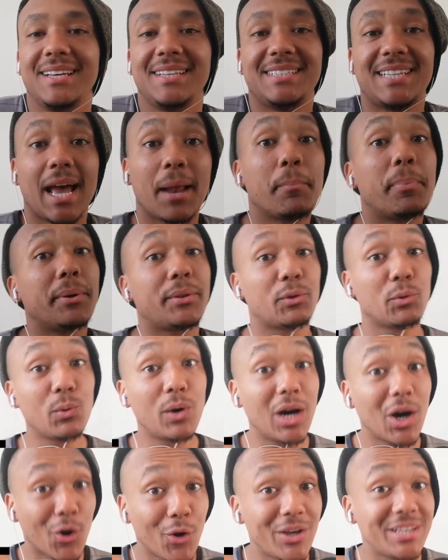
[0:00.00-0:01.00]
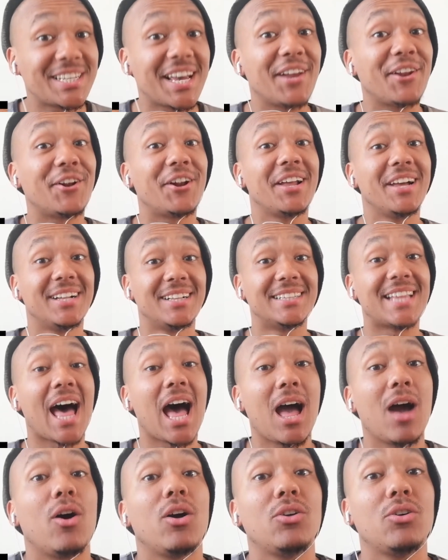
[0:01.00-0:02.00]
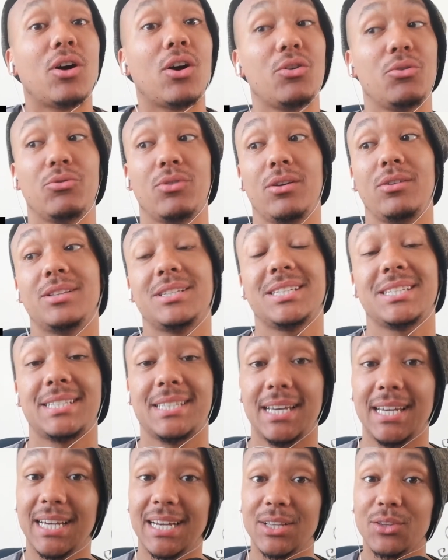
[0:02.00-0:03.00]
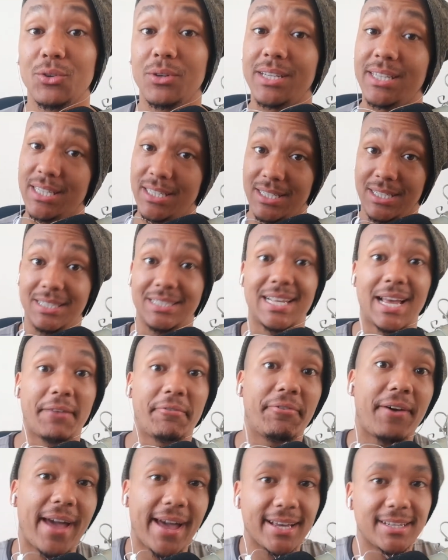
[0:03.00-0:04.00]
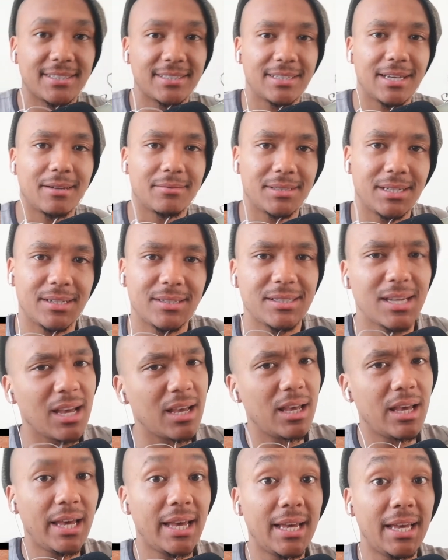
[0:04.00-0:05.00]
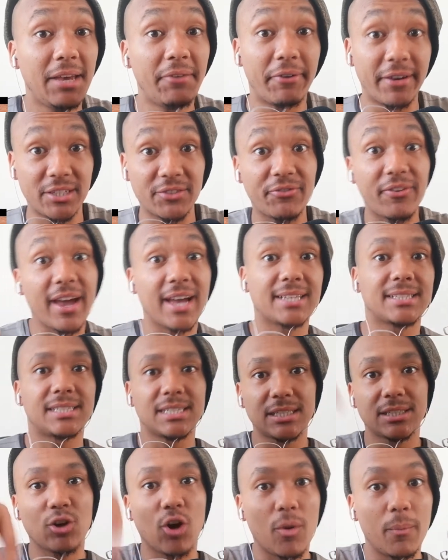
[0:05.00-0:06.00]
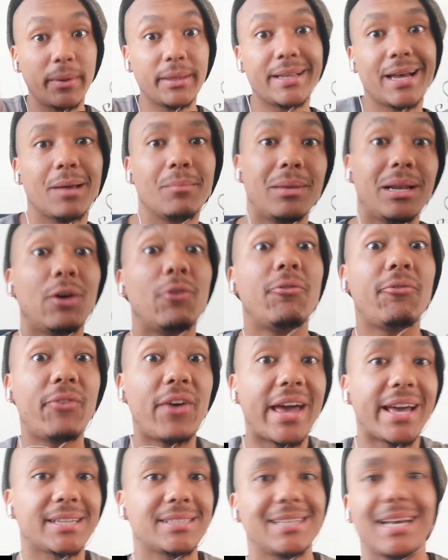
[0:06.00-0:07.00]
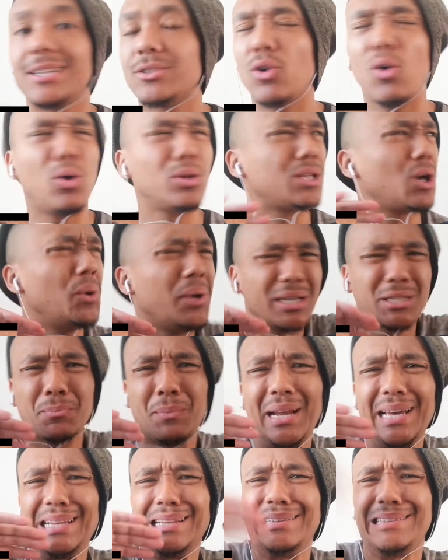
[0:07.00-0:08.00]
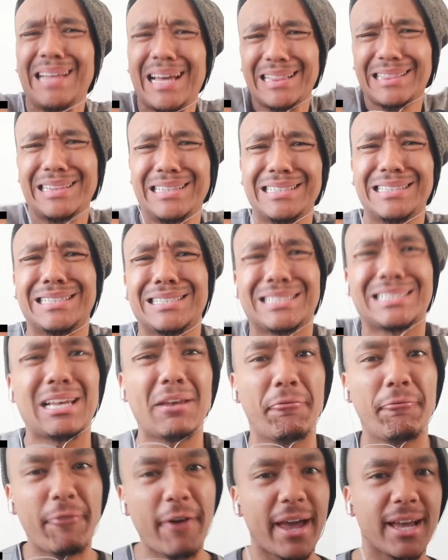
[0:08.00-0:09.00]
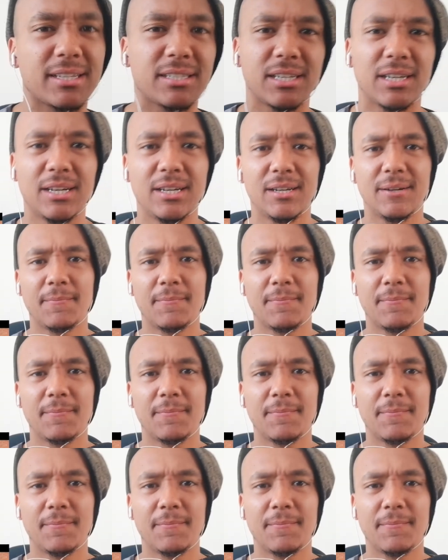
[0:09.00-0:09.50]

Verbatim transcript: Is that betoog or is that real? Nah, are you, are you are you just saying it or is that facts? You know what I'm saying? Say if it's facts, just comment down below facts. That's all. Don't explain nothing. Just say facts.